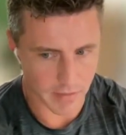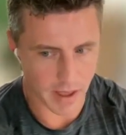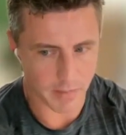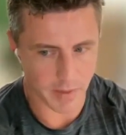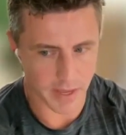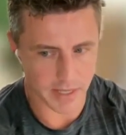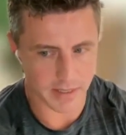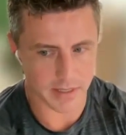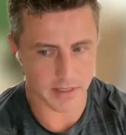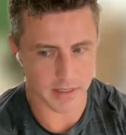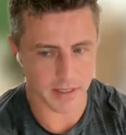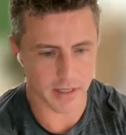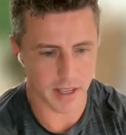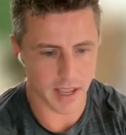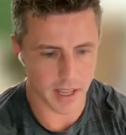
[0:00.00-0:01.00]
If that
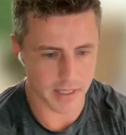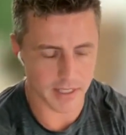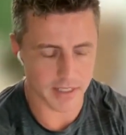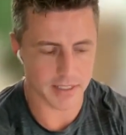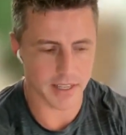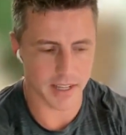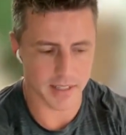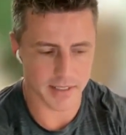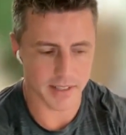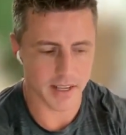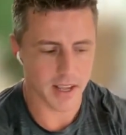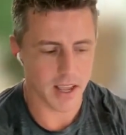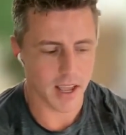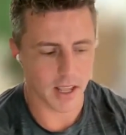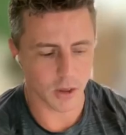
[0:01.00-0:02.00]
makes any
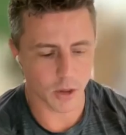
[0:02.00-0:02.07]
sense.